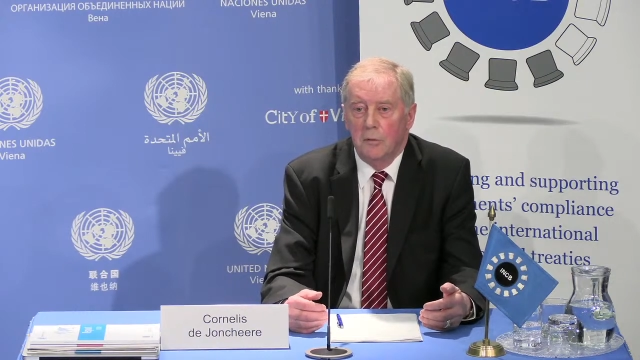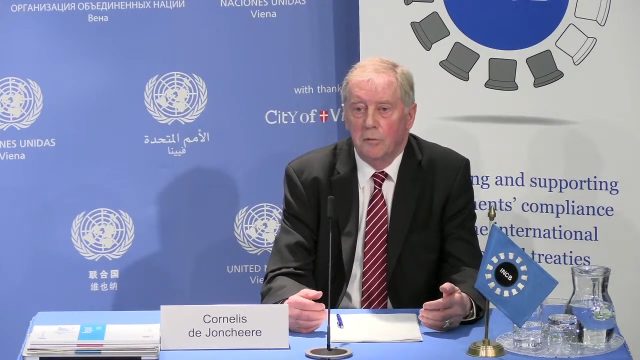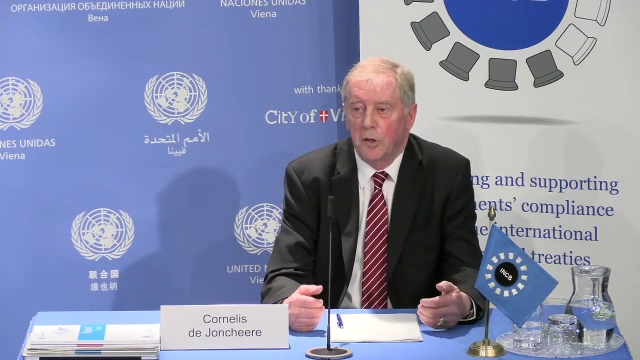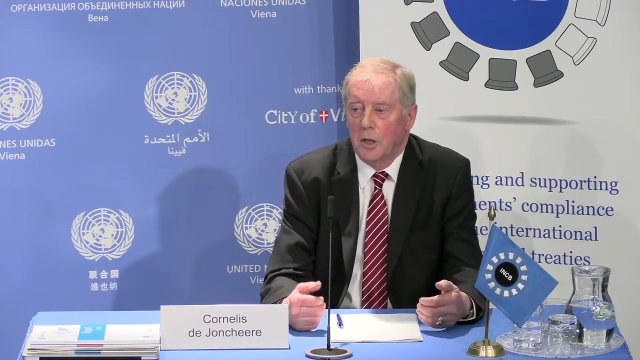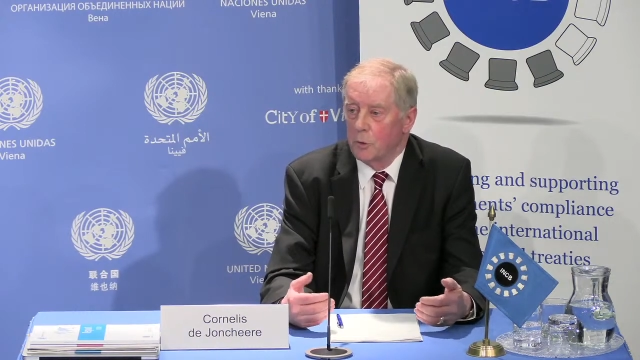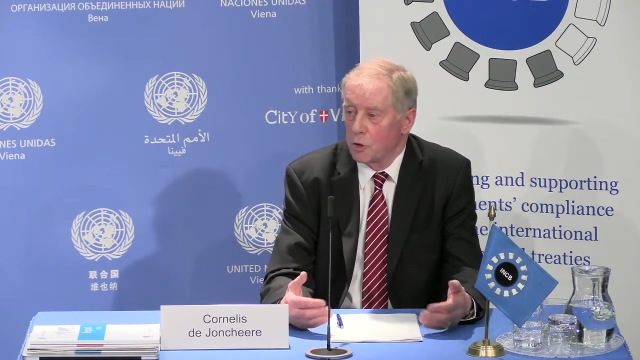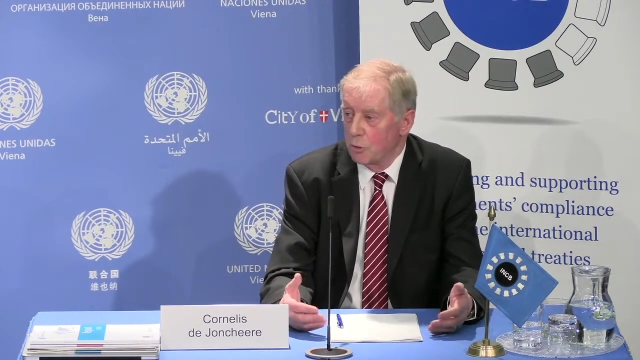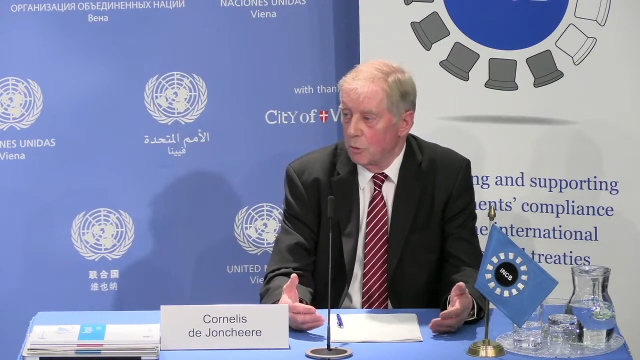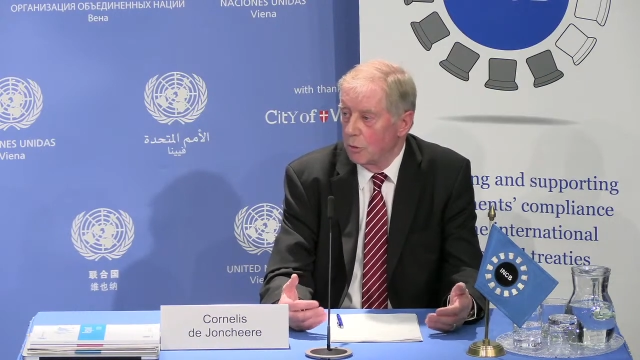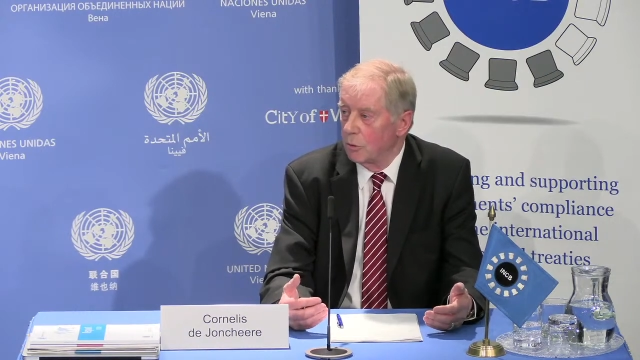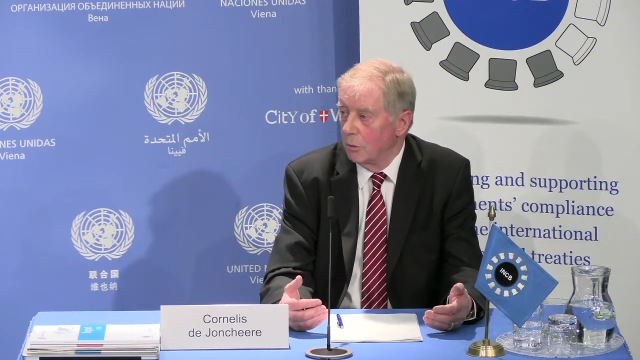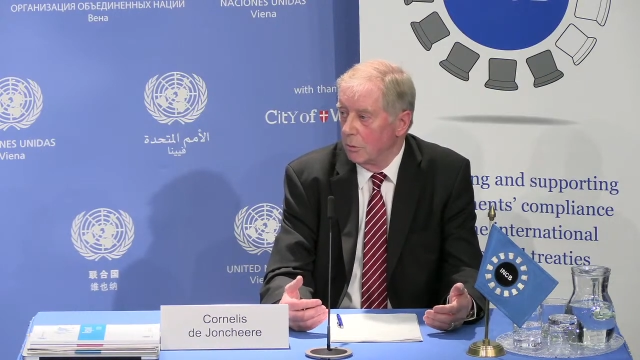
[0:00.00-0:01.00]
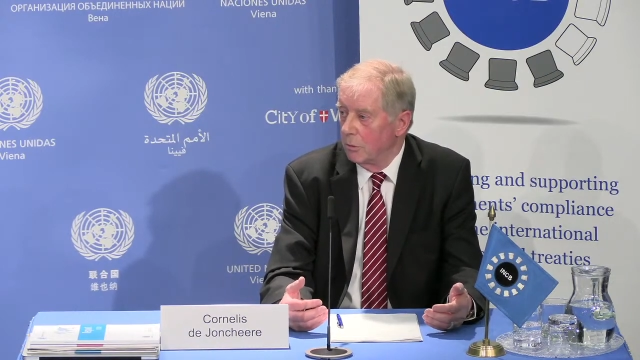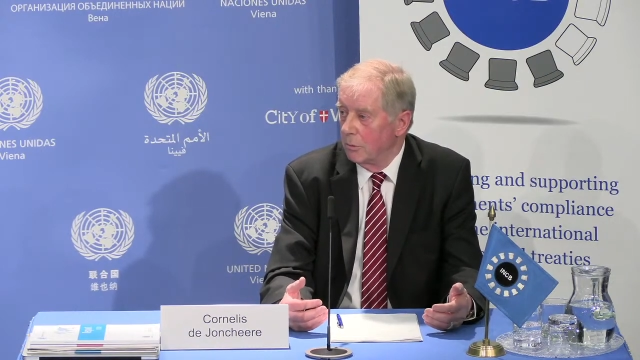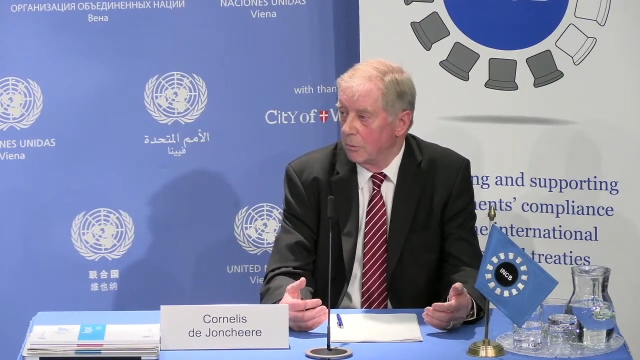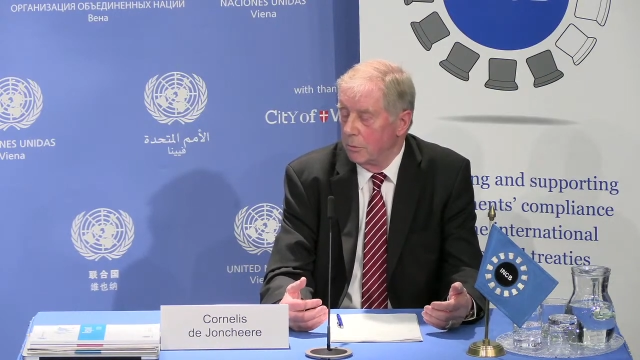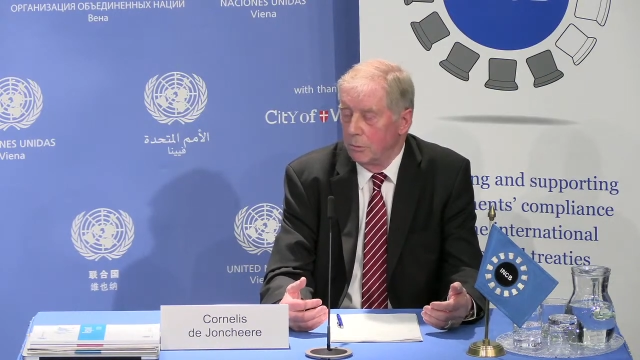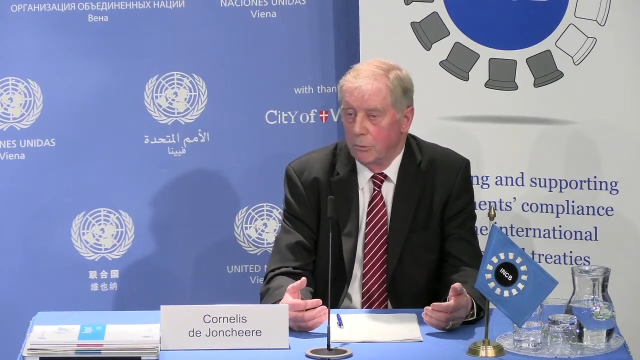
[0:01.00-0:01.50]
pharmaceutical
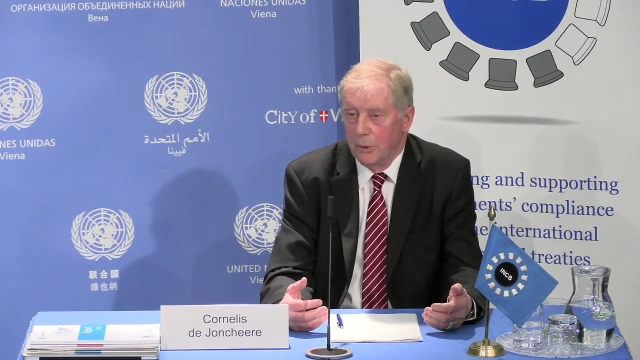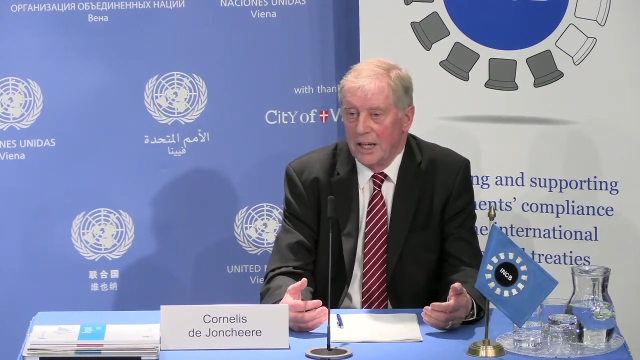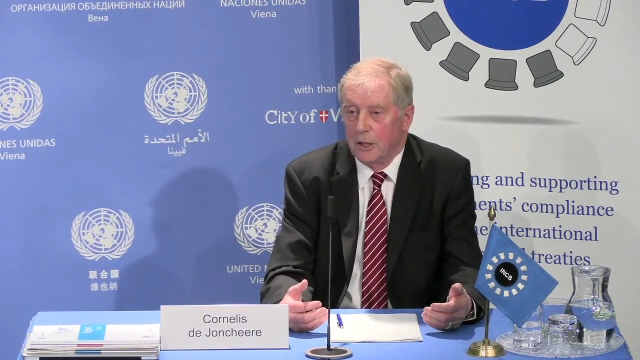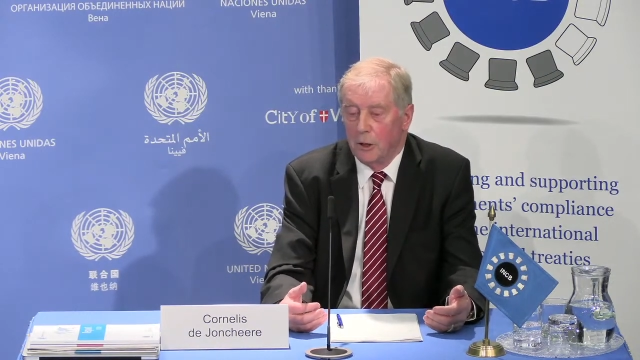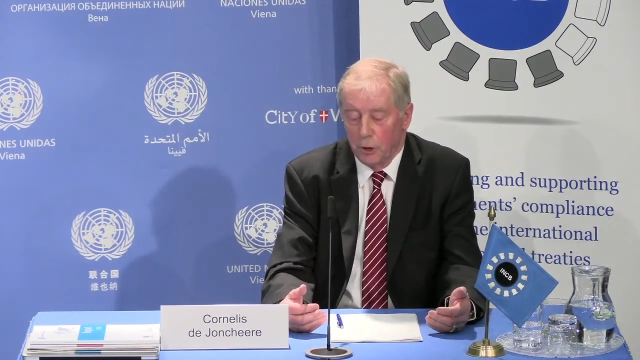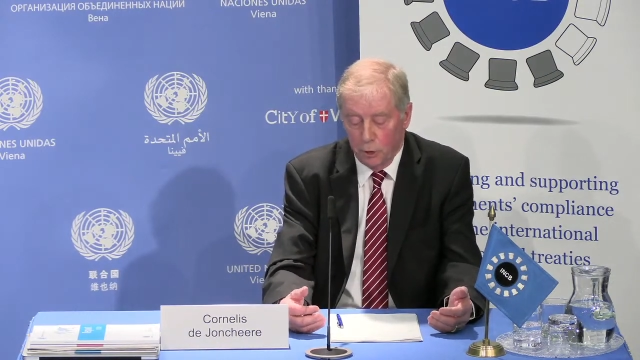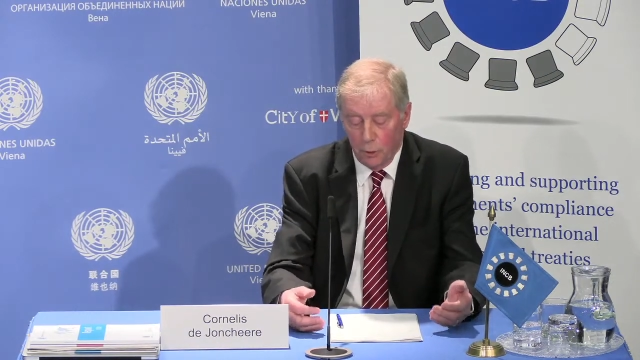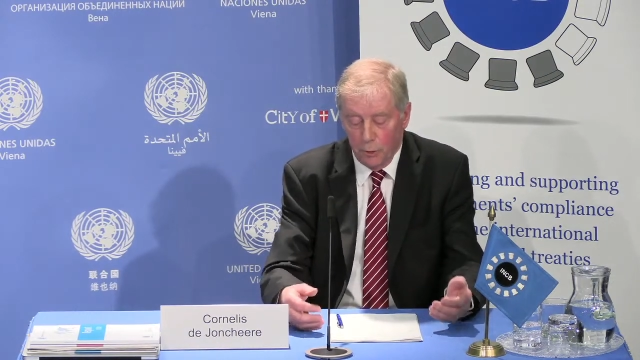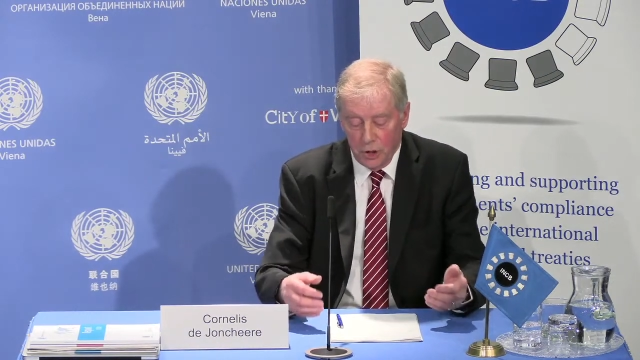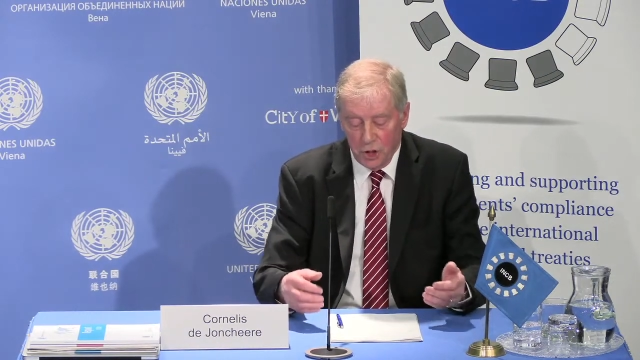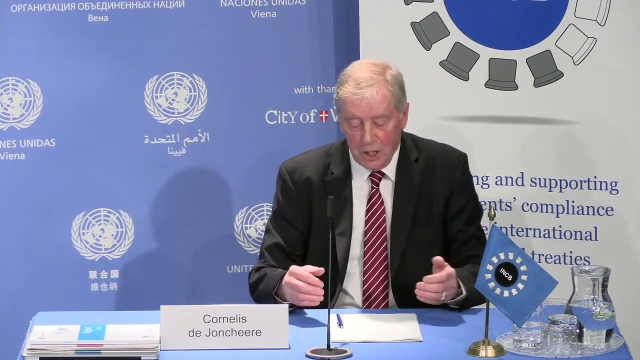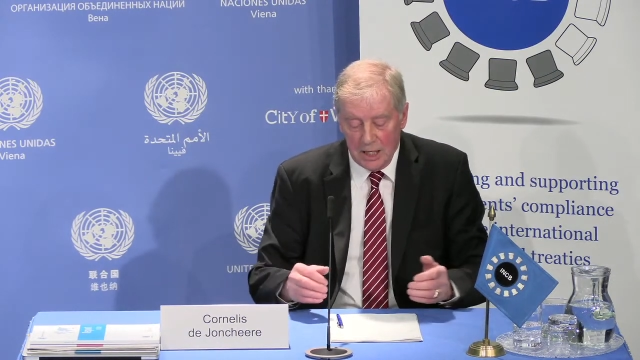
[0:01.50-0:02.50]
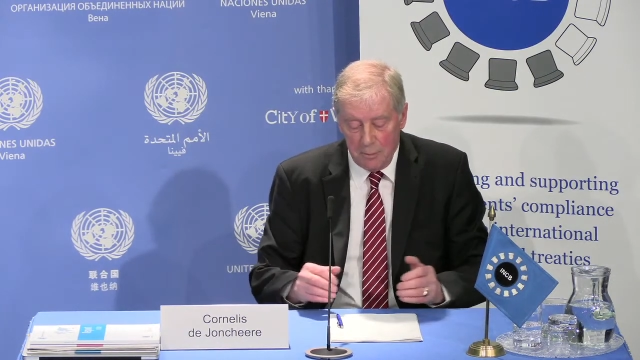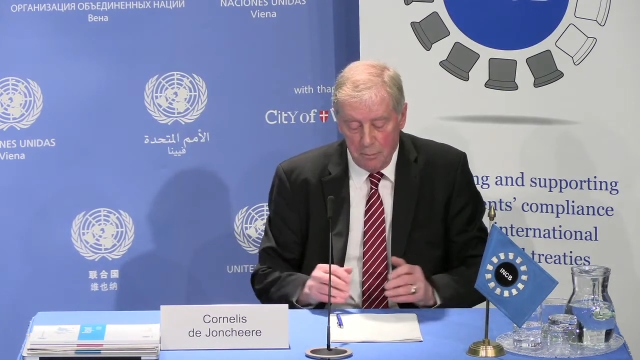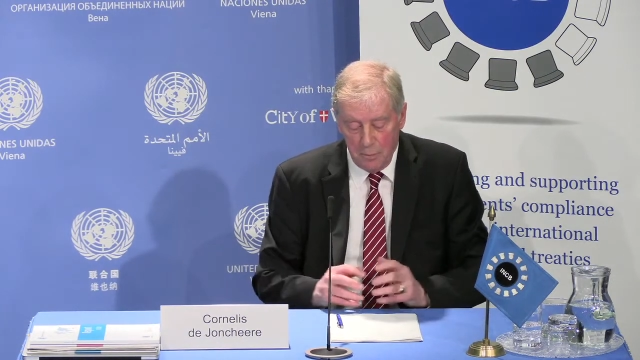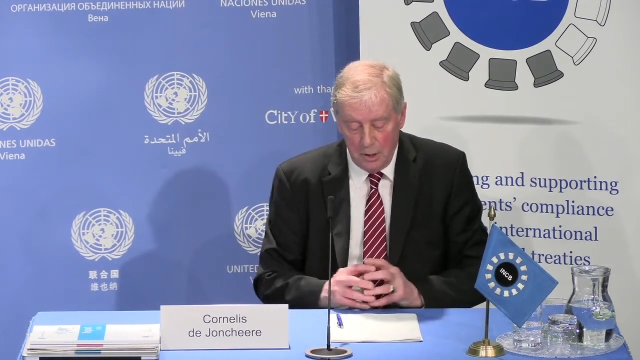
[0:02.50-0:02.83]
regulatory scheme.